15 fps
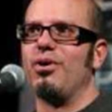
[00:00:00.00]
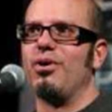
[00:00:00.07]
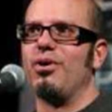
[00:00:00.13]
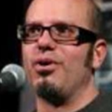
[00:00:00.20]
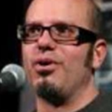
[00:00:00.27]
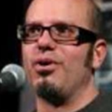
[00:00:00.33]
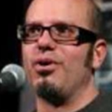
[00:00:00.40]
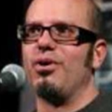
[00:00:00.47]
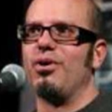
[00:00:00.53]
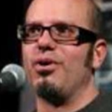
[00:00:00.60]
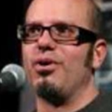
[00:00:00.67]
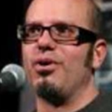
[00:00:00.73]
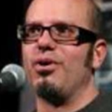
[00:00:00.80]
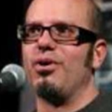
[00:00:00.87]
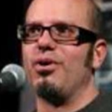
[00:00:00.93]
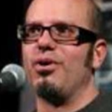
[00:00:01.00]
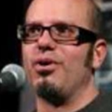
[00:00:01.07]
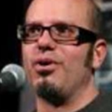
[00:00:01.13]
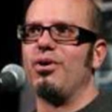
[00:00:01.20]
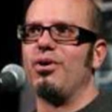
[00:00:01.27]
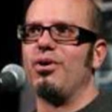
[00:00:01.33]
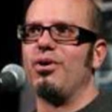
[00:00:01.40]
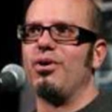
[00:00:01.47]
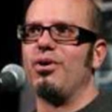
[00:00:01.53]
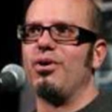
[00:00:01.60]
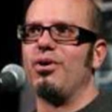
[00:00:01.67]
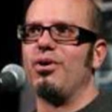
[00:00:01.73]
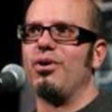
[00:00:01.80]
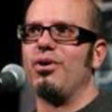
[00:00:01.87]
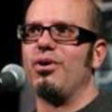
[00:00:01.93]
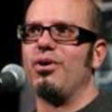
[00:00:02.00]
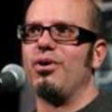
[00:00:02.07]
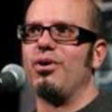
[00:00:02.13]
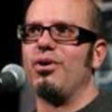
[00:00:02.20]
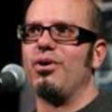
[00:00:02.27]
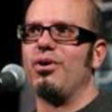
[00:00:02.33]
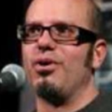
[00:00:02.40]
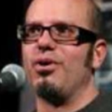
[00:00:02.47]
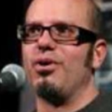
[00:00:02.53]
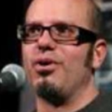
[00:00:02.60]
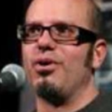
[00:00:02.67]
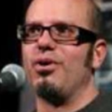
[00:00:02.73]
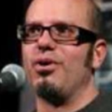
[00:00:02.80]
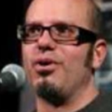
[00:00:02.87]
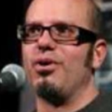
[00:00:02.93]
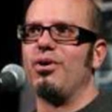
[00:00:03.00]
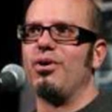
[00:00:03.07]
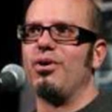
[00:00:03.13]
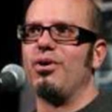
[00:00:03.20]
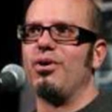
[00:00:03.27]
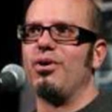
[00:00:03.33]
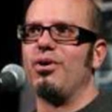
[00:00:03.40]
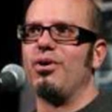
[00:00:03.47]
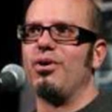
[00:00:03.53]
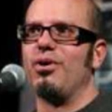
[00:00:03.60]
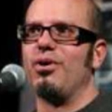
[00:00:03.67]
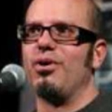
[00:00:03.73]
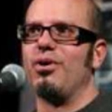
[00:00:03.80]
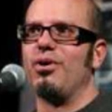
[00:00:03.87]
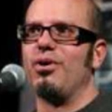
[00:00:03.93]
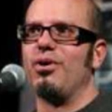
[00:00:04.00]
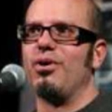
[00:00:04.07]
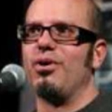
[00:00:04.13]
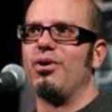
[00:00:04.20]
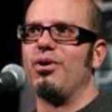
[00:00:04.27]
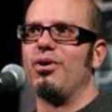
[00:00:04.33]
(no lip movement)